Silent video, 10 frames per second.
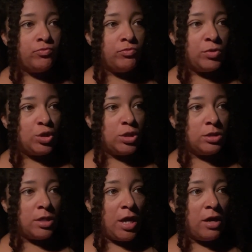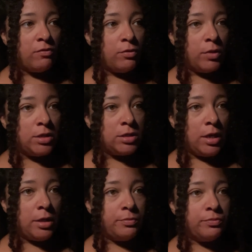And just have a rest
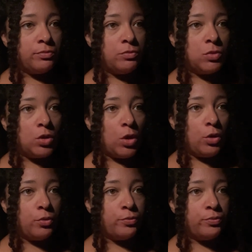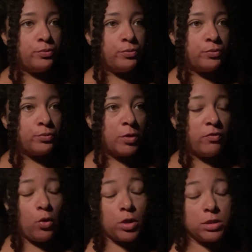day. So, of
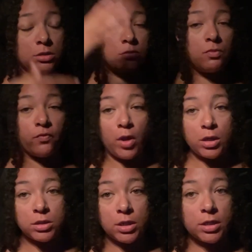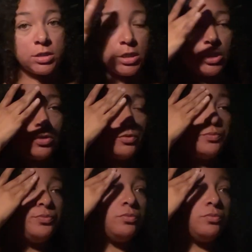course, vlog is going to continue.